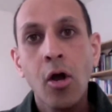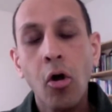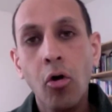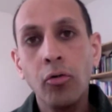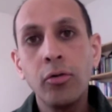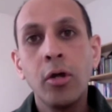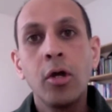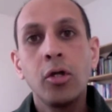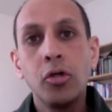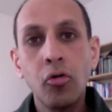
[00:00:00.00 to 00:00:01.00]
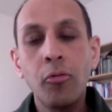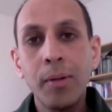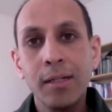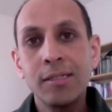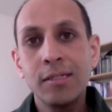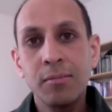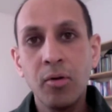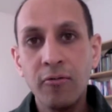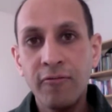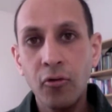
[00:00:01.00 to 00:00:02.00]
on your ability to
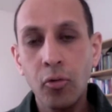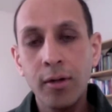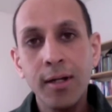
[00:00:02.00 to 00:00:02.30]
move forward.